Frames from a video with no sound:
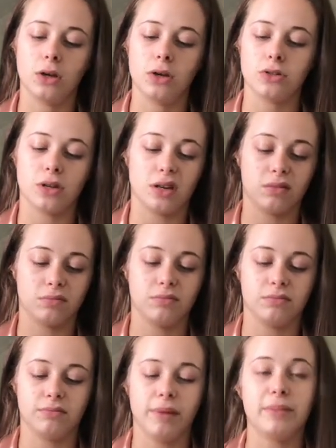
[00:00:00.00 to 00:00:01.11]
So
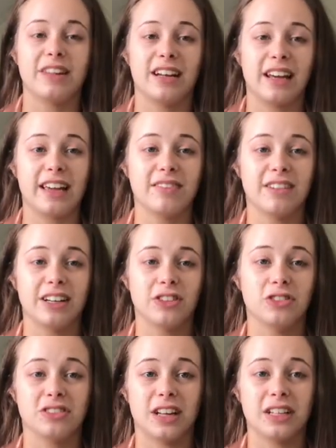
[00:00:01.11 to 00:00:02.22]
maybe they're, like, really
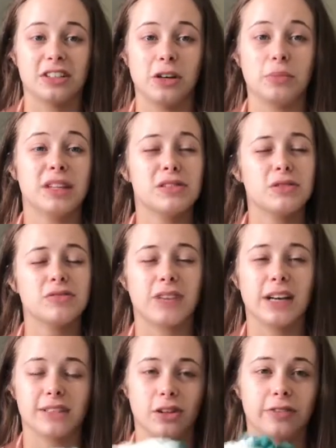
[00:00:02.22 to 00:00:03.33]
good. I don't know. But this one's really
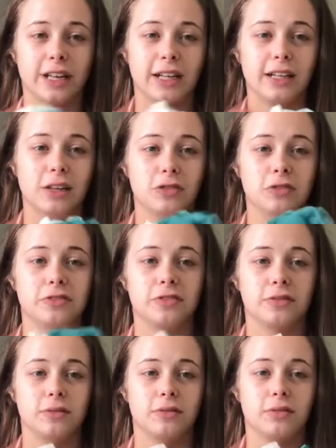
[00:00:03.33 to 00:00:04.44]
soft and I love,
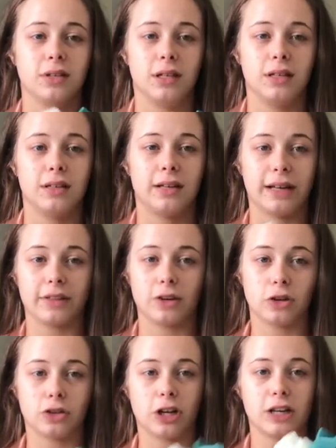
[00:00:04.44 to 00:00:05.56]
like, the
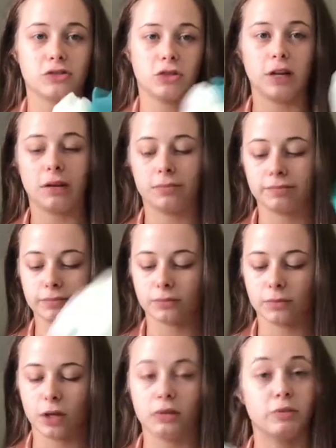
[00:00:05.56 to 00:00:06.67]
contrast colour.
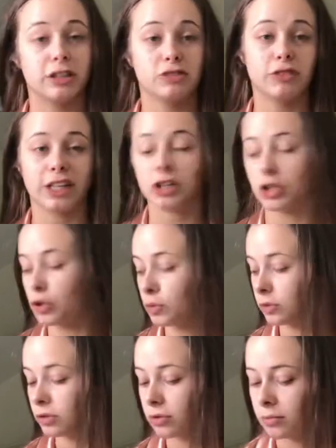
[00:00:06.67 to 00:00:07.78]
It's really cute.